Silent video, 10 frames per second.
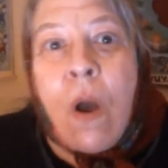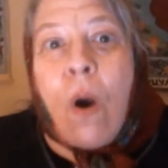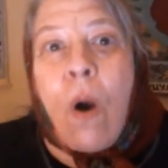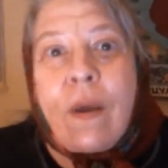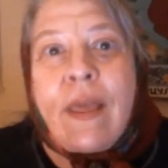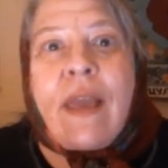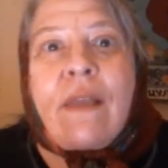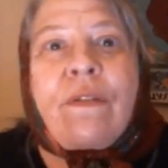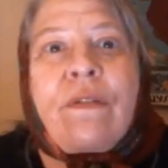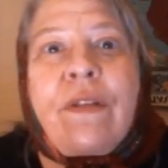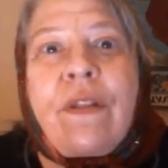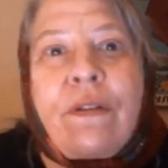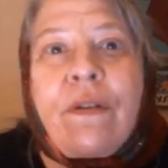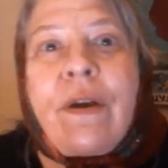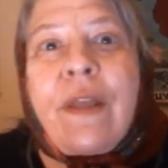Okay, so we not
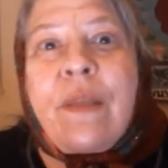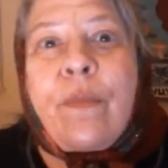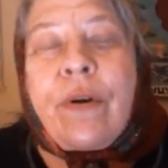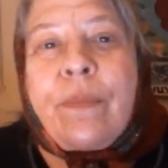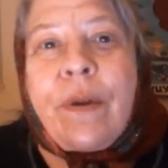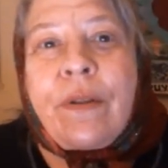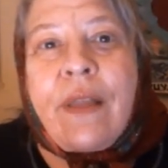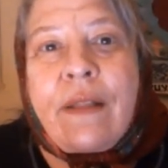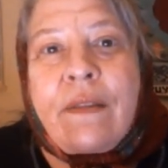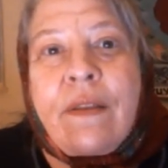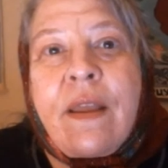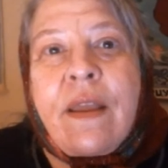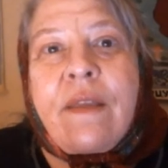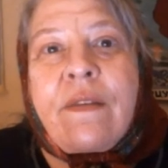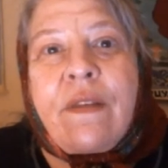talk anymore about that.
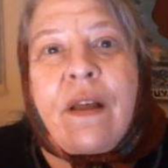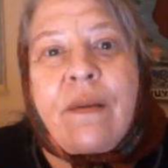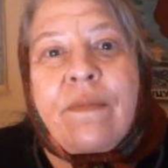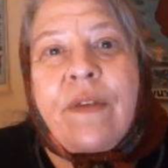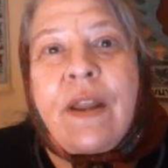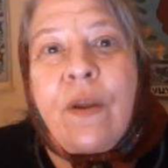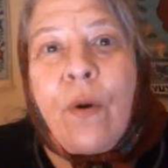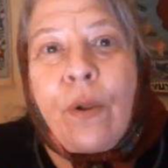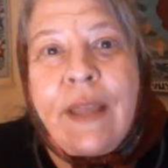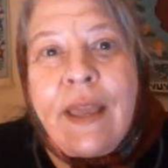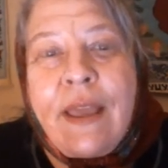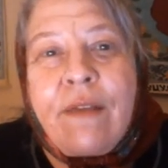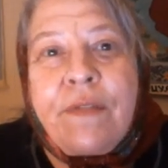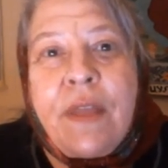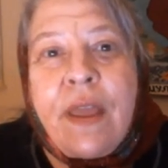It's a very holy
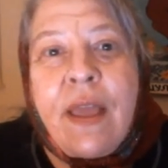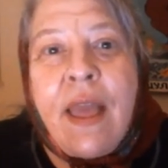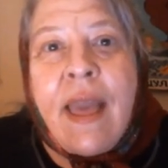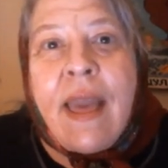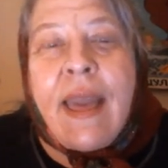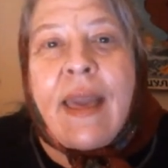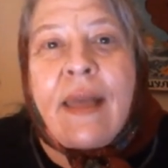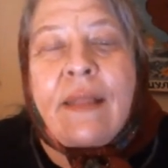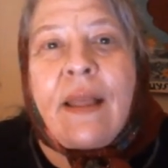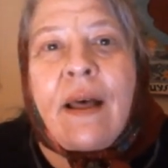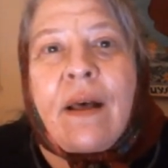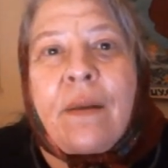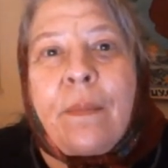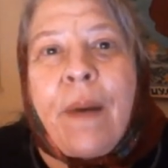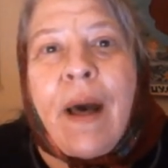evening, and
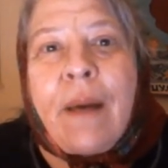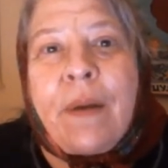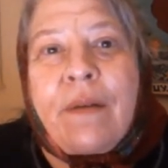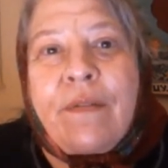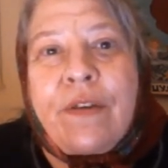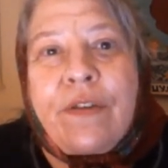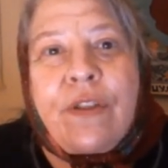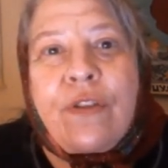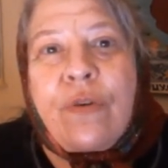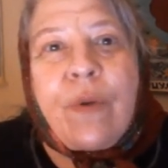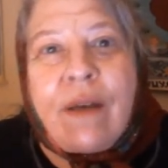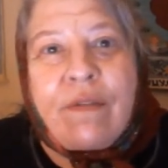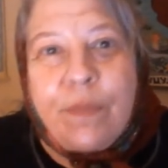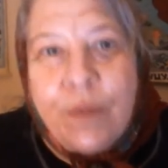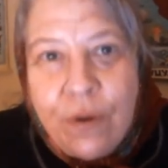Baba wish that you
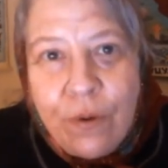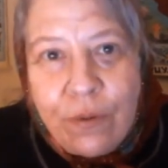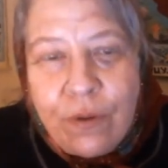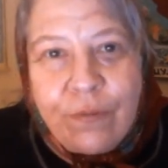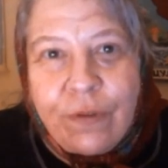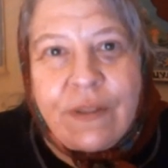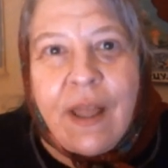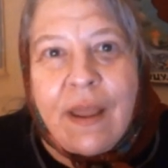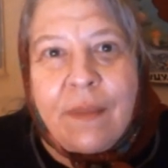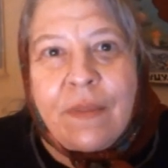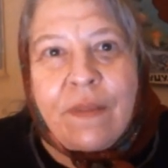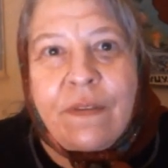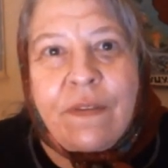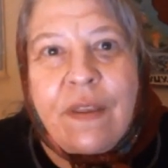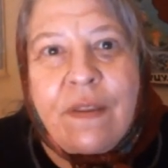have beautiful time this
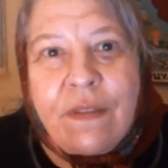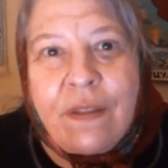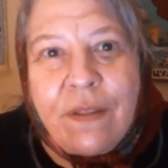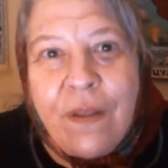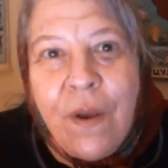season.